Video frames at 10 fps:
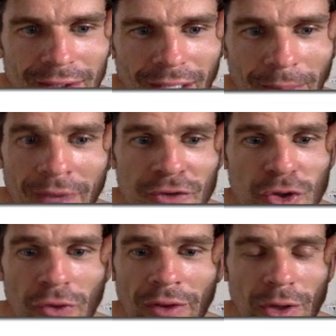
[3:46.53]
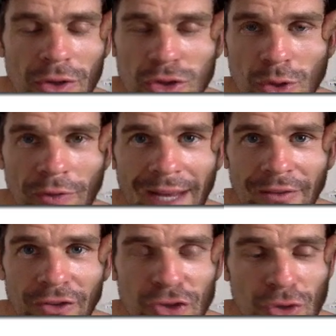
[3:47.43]
I'm not even sure that, sure if a
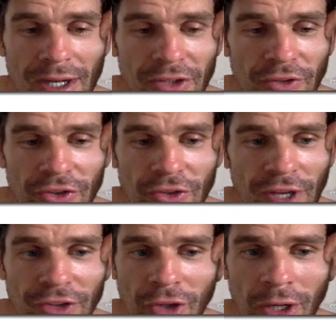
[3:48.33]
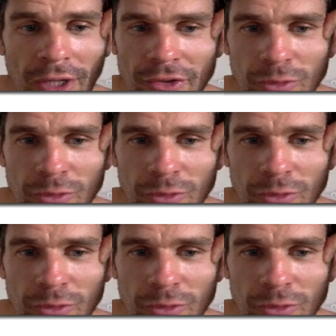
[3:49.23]
lad Dura-Ace fits the fat tyres,